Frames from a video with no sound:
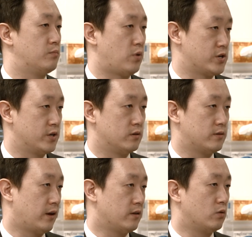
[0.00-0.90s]
brushing
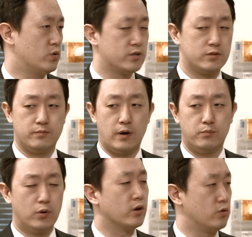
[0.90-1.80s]
technique, which is
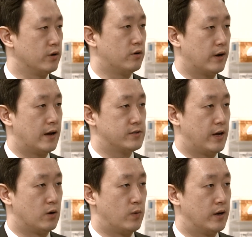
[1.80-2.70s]
pretty good in her case
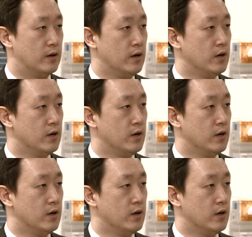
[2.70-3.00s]
anyway.